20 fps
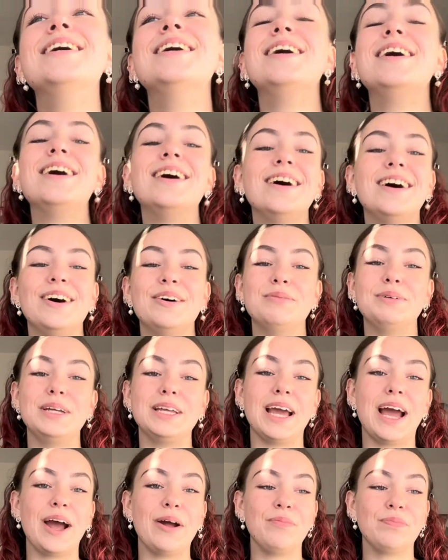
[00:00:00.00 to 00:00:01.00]
Oh, but
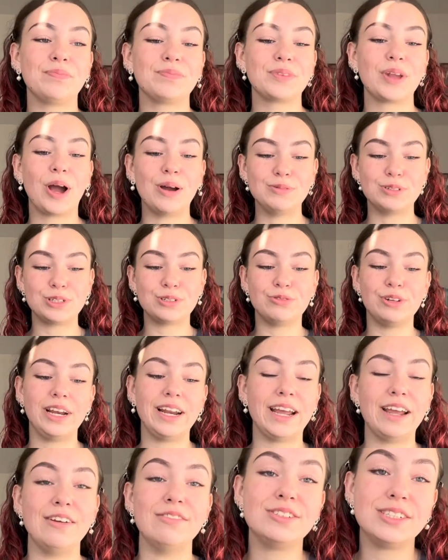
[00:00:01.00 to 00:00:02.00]
yeah, I'm just
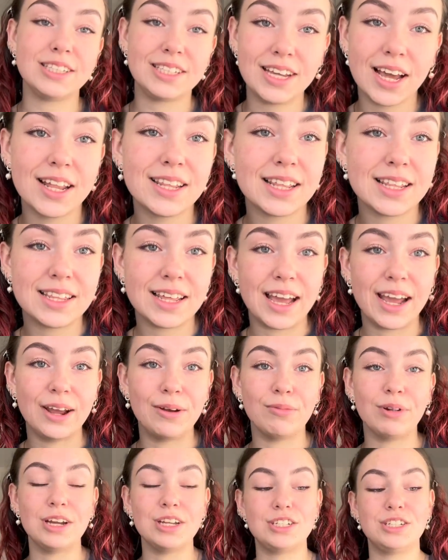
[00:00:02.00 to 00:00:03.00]
relieved. The other thing,
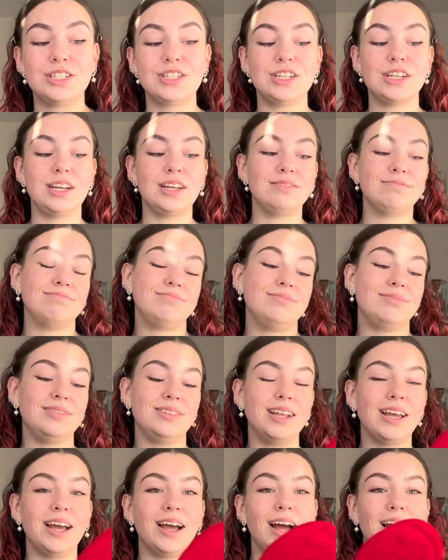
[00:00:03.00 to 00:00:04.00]
which
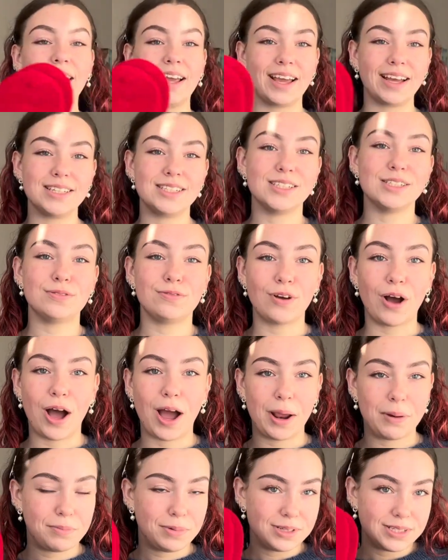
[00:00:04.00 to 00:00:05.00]
I guess is
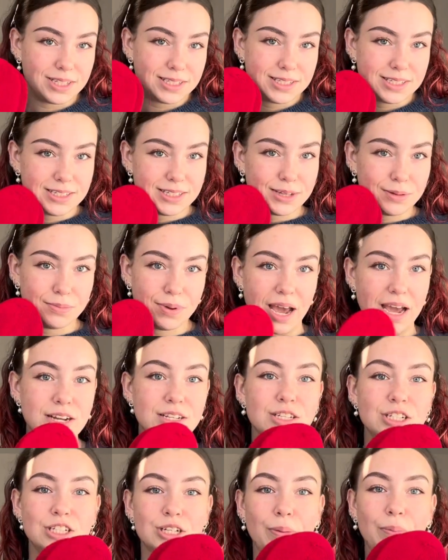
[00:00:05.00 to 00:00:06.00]
fine but doesn't compare to
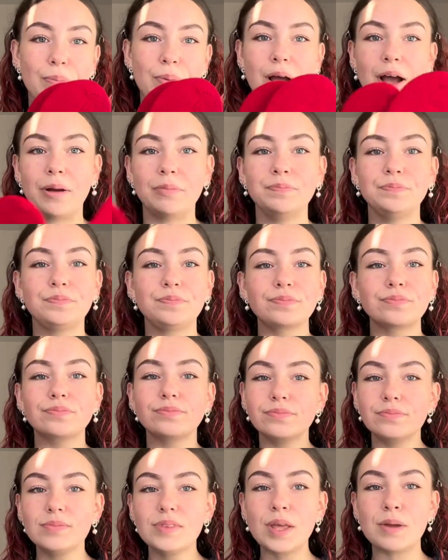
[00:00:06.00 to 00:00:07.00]
the jumper,
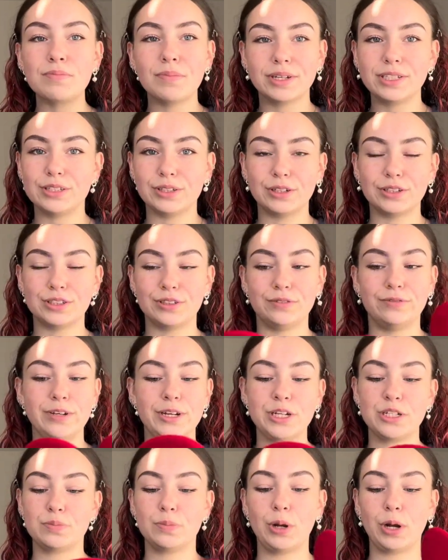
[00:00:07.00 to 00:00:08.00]
my socks are
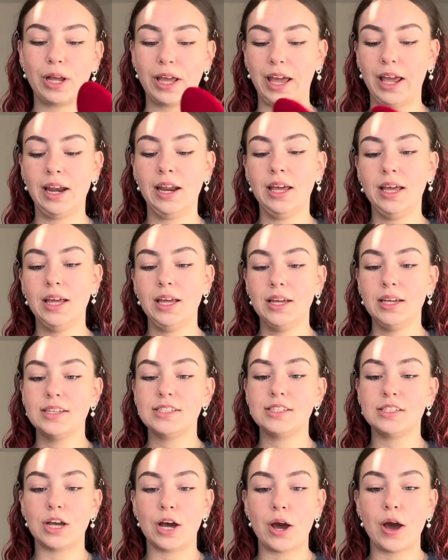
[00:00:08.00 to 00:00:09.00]
finished blocking.
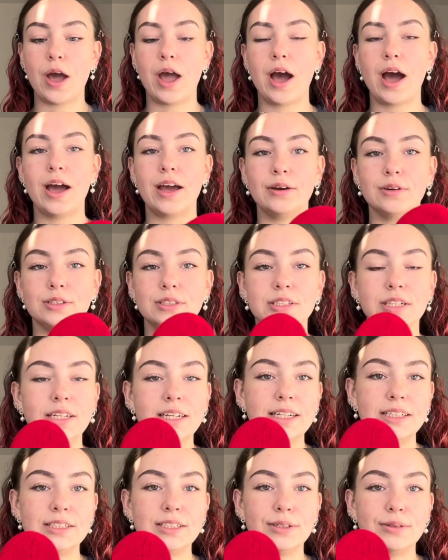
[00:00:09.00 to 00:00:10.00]
So I also
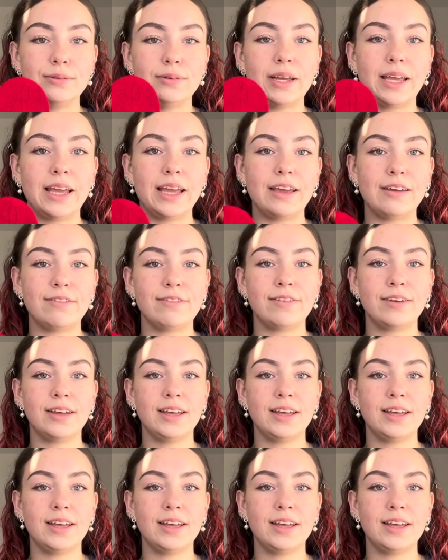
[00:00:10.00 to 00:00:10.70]
need to weave